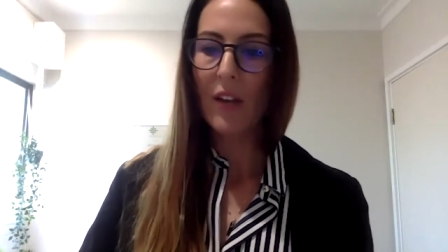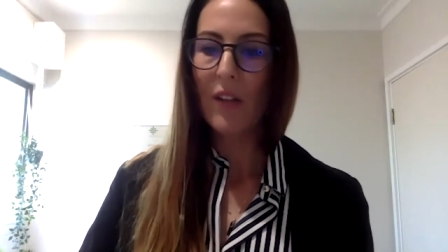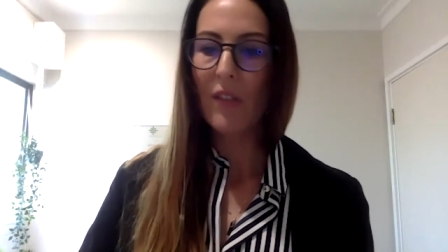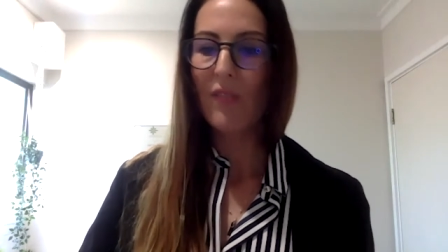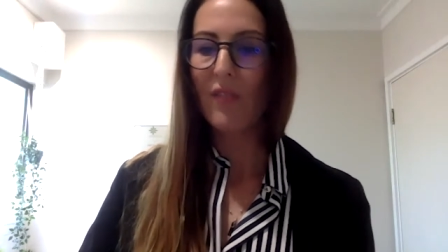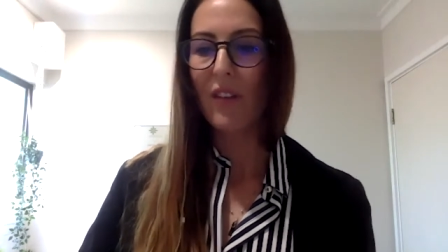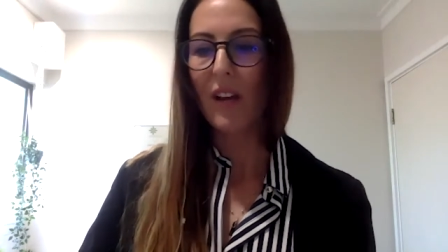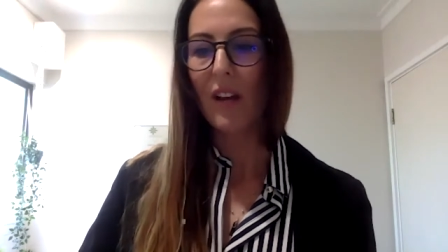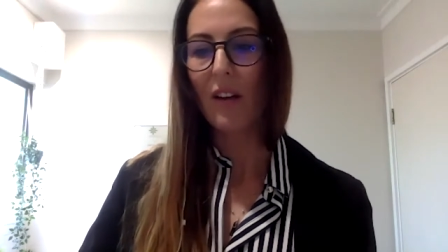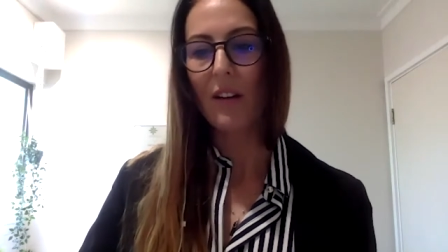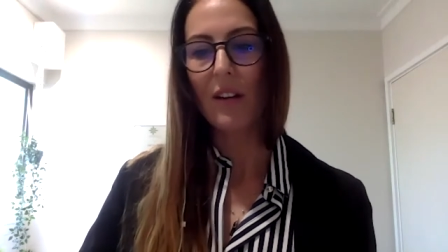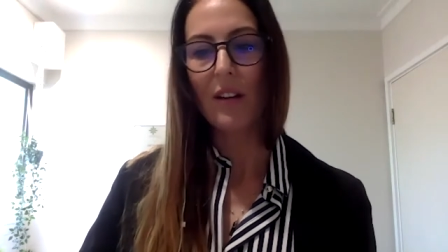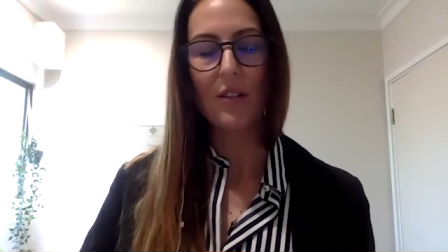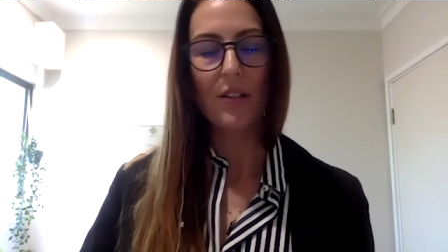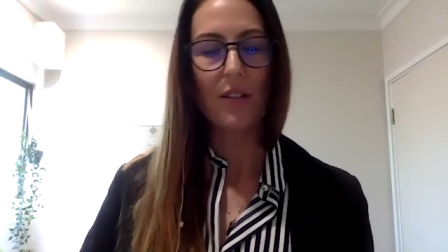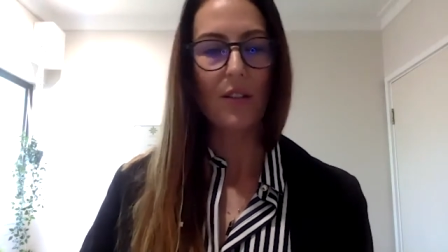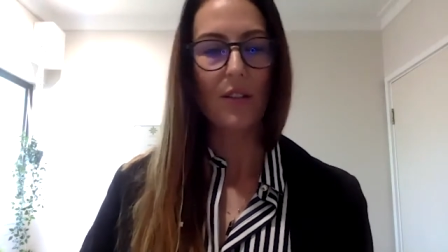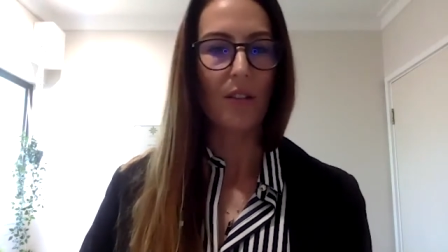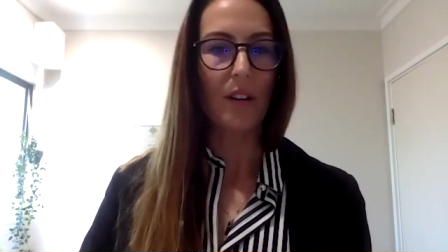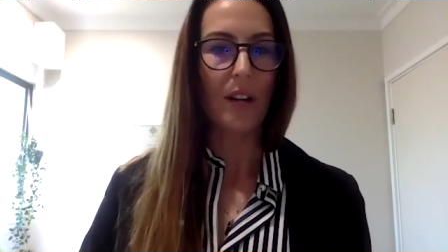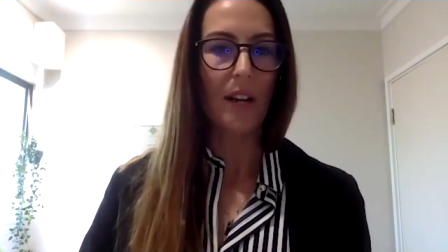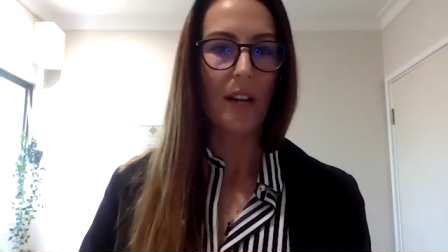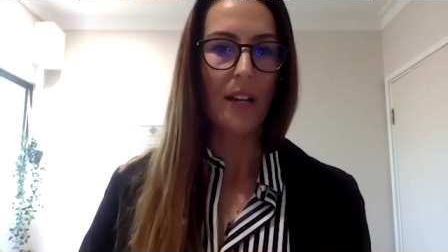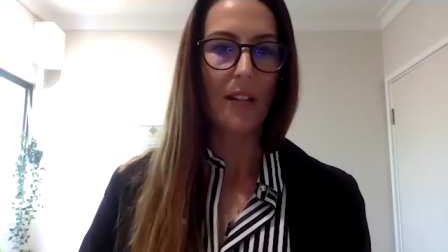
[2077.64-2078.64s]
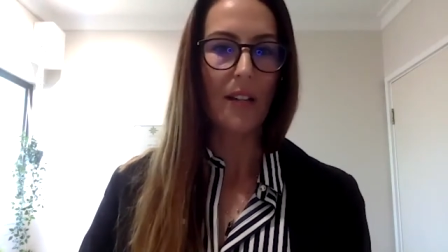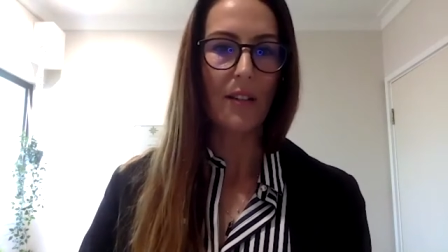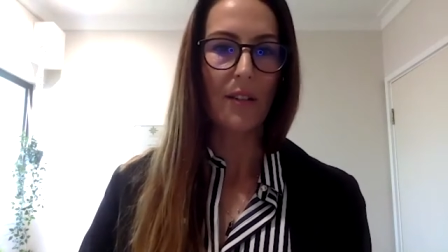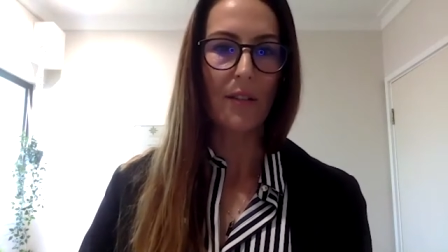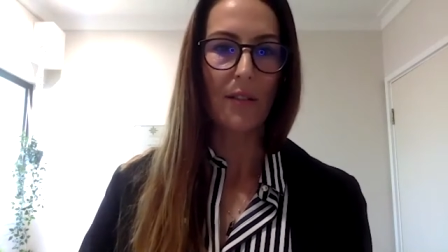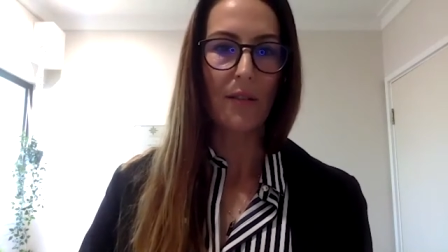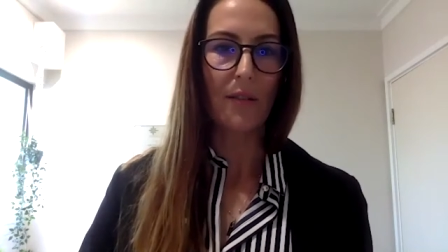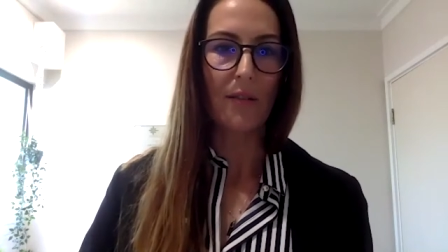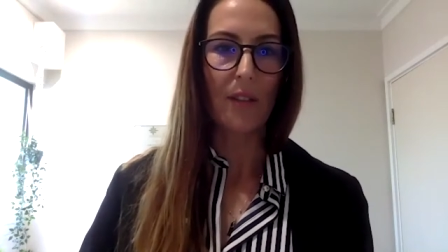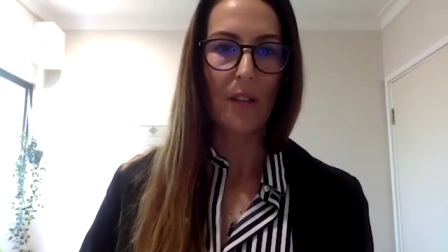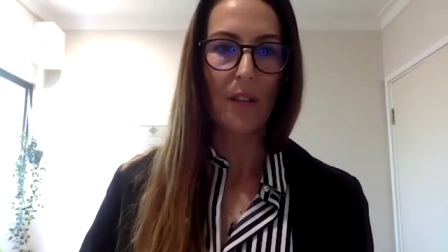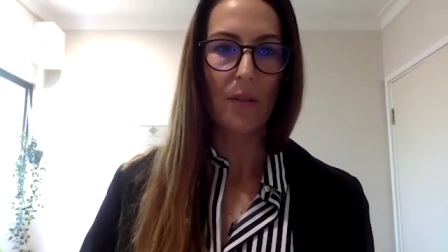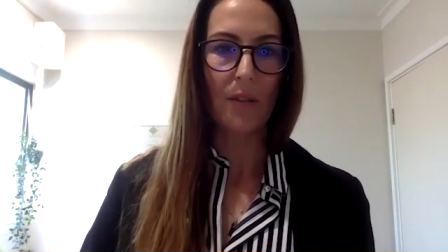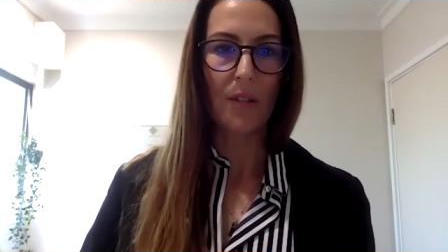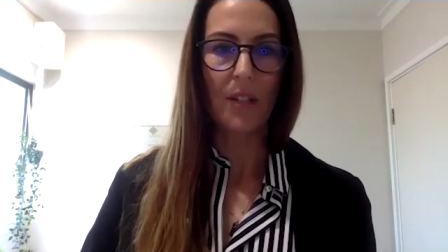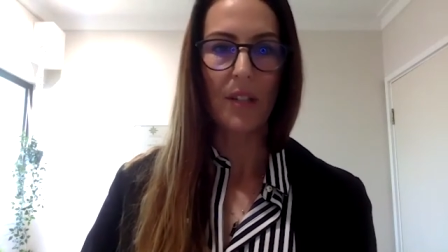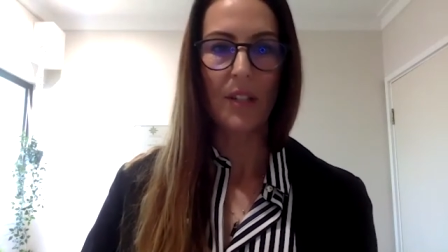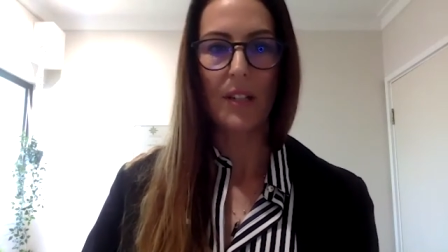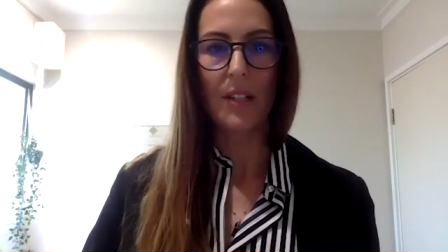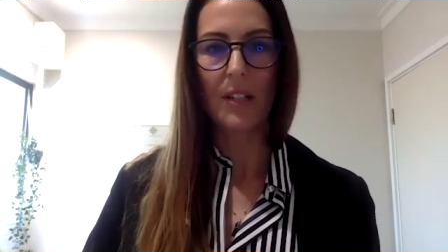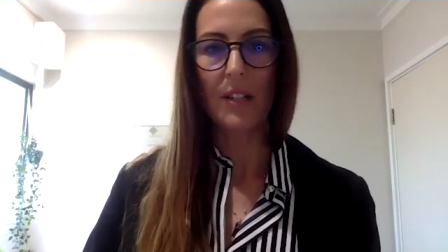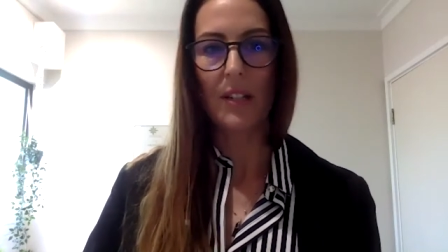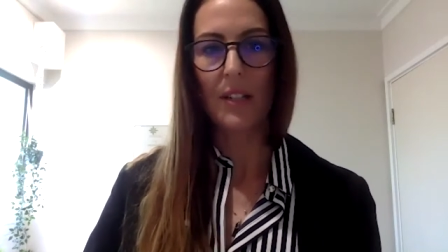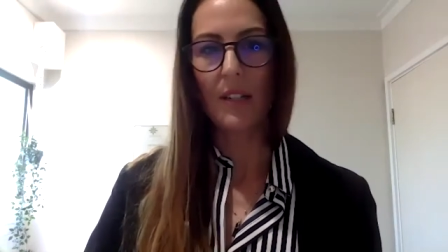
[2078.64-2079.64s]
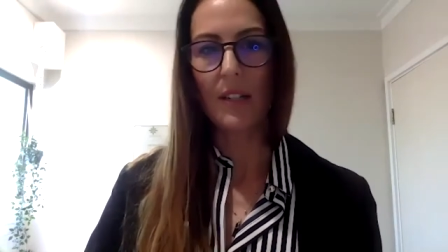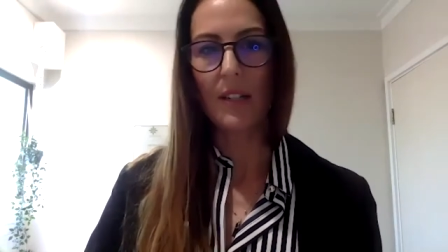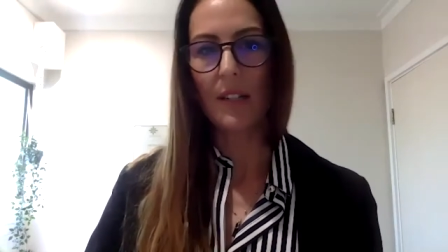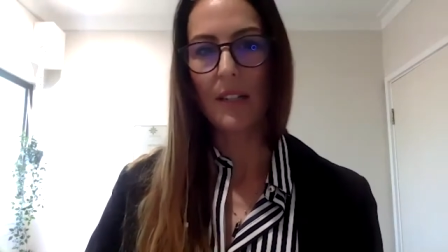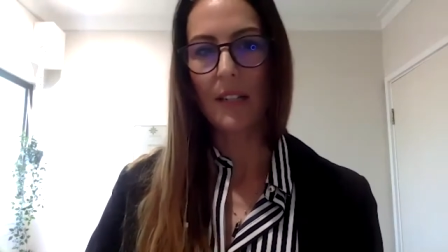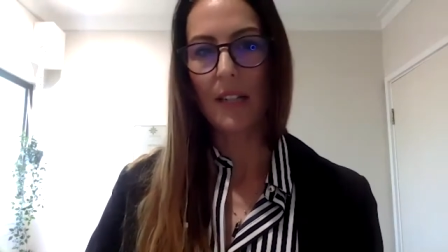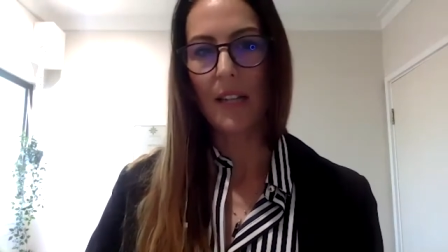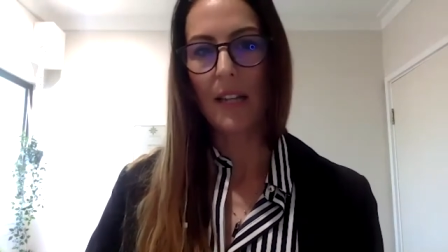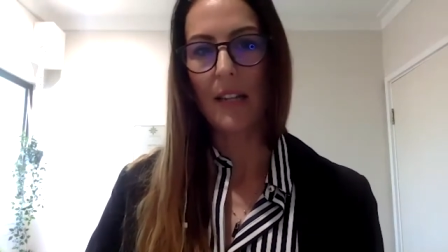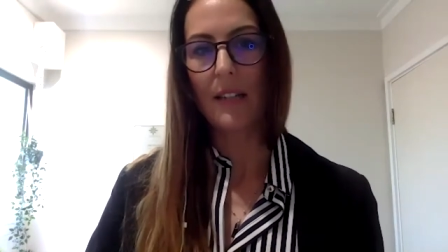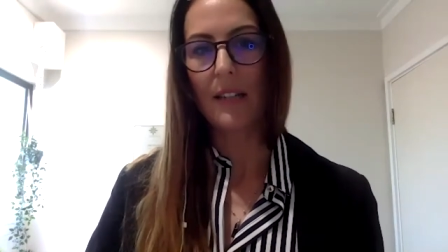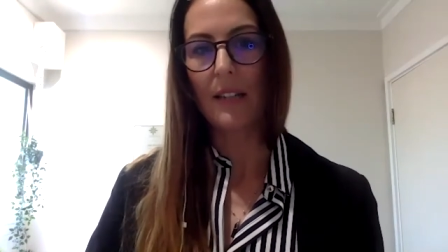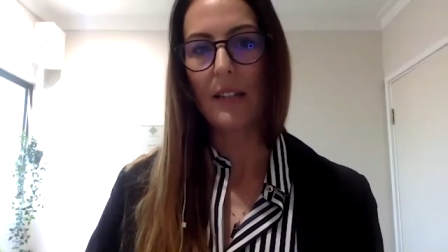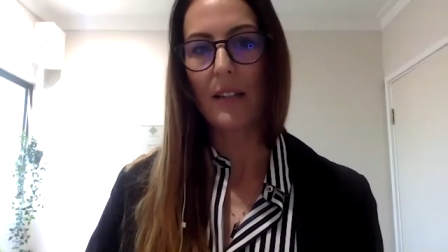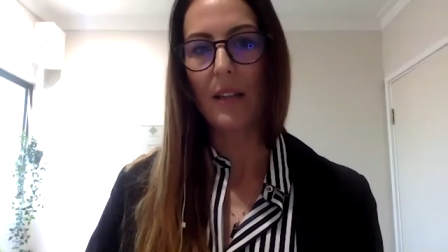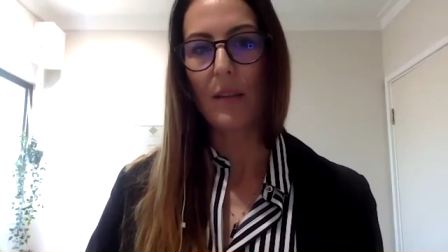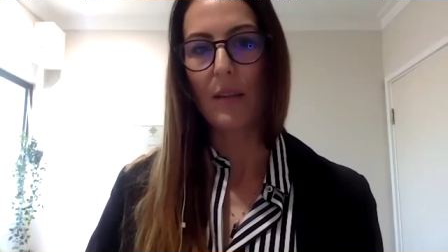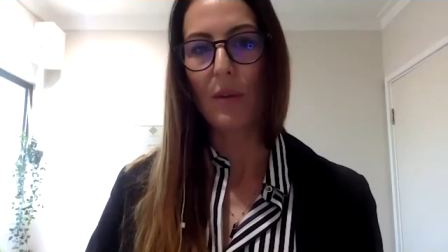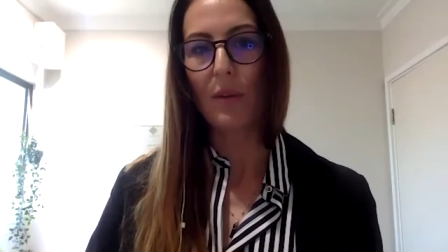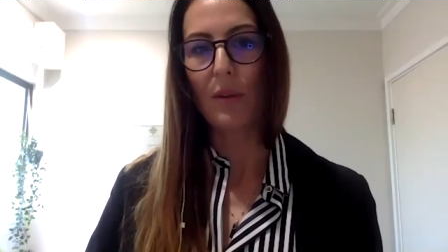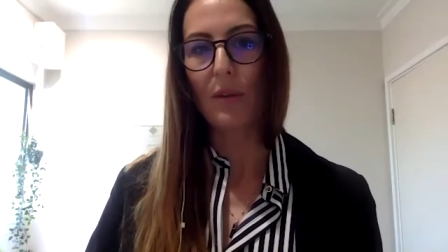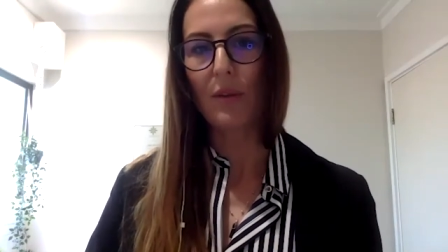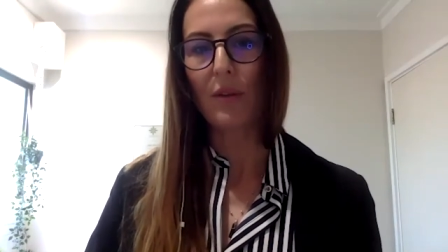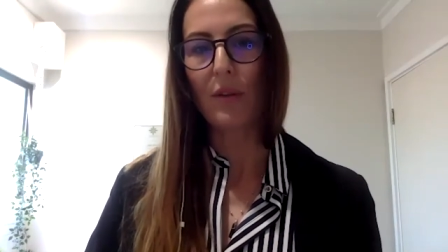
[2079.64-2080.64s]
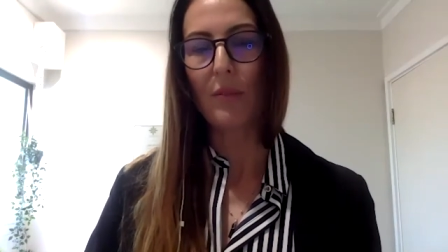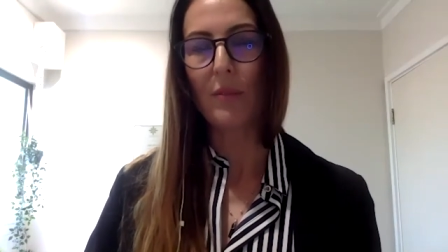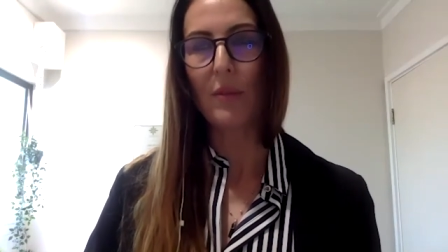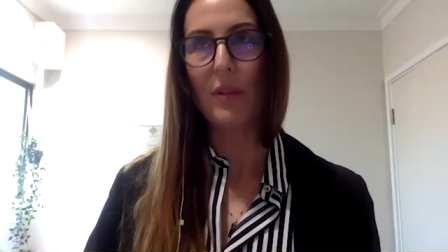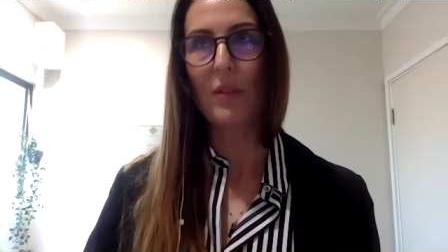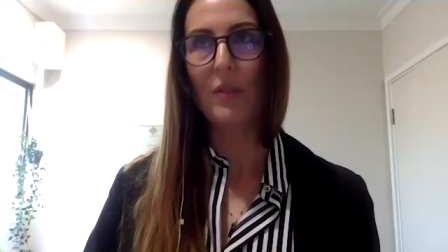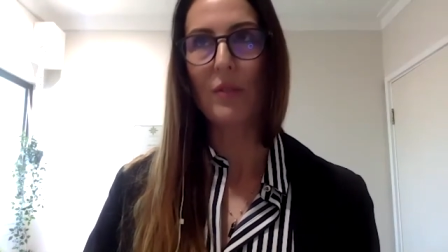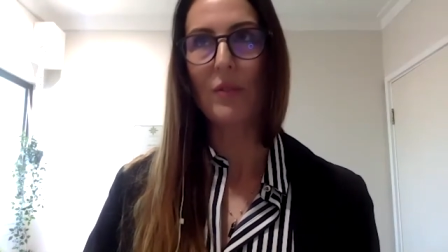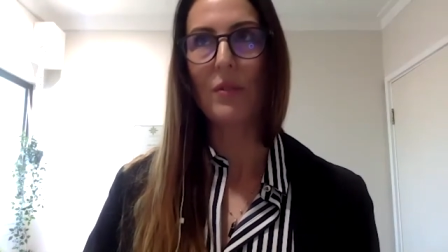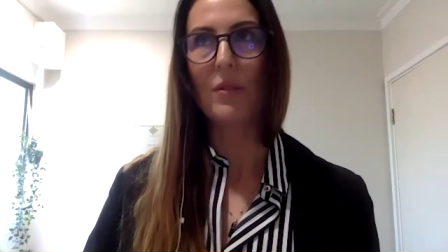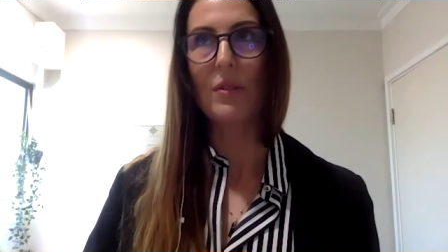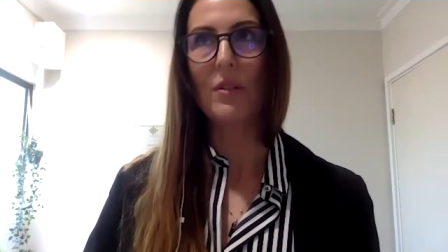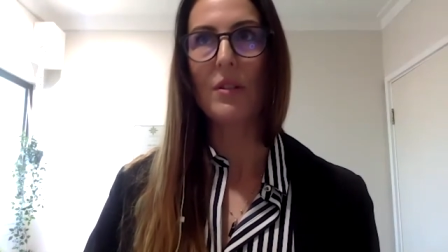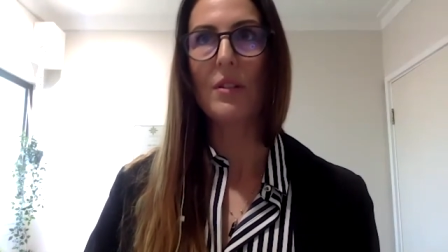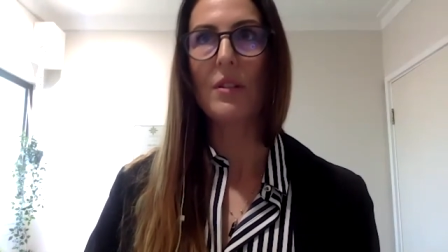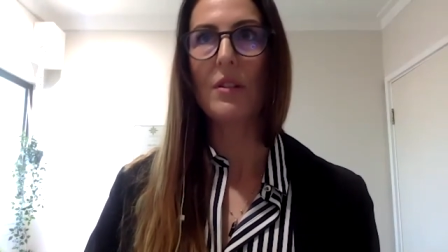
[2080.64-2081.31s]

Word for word: varying degrees of illnesses and diseases coming through my doors.